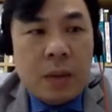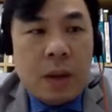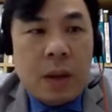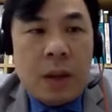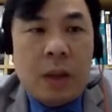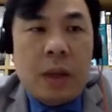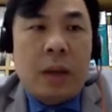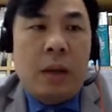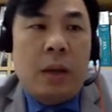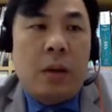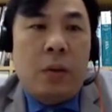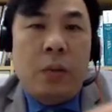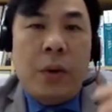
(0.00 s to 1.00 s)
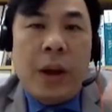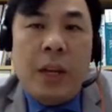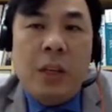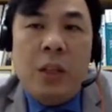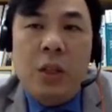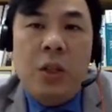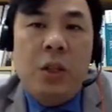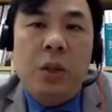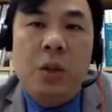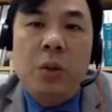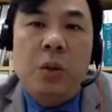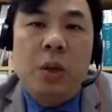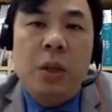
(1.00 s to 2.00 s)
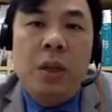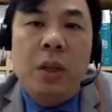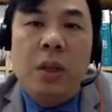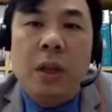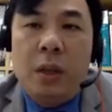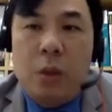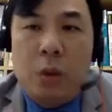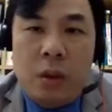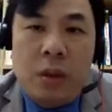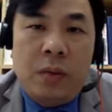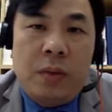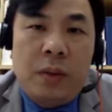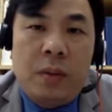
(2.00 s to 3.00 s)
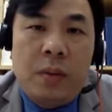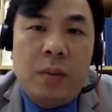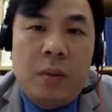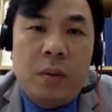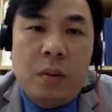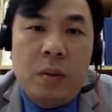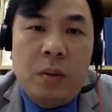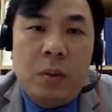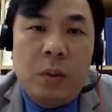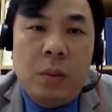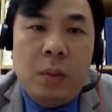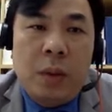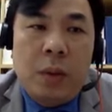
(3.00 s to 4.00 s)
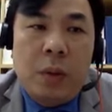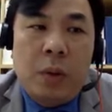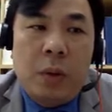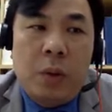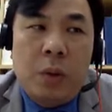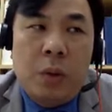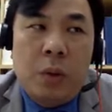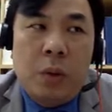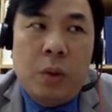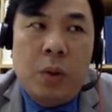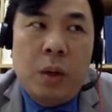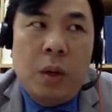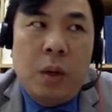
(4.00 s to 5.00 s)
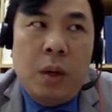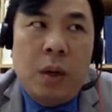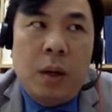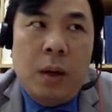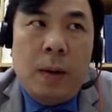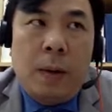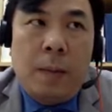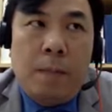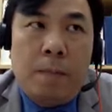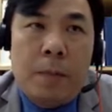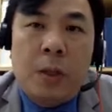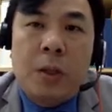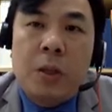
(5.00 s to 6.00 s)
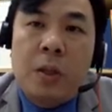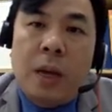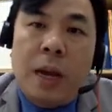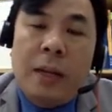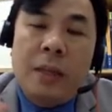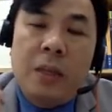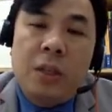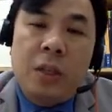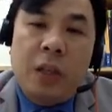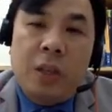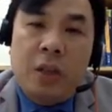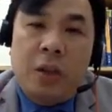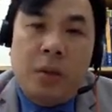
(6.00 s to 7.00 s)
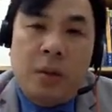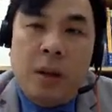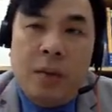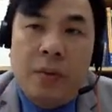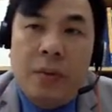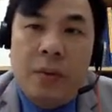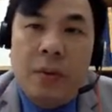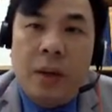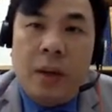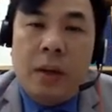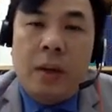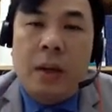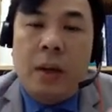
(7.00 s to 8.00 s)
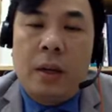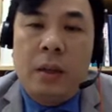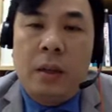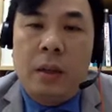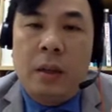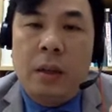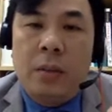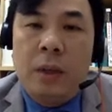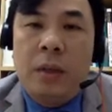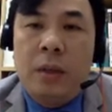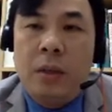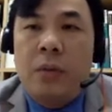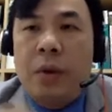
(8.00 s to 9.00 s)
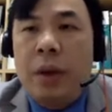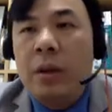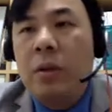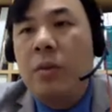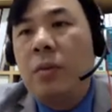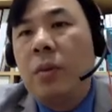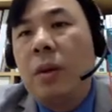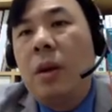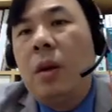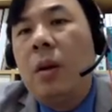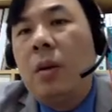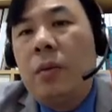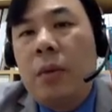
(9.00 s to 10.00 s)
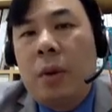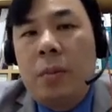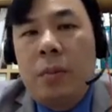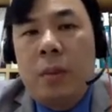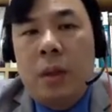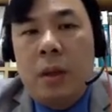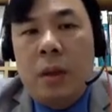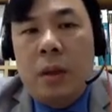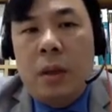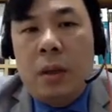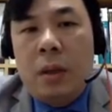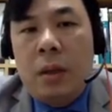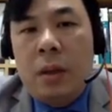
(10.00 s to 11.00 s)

and then range usually are not given. So we might want to either sketch the graph and then determine the range from the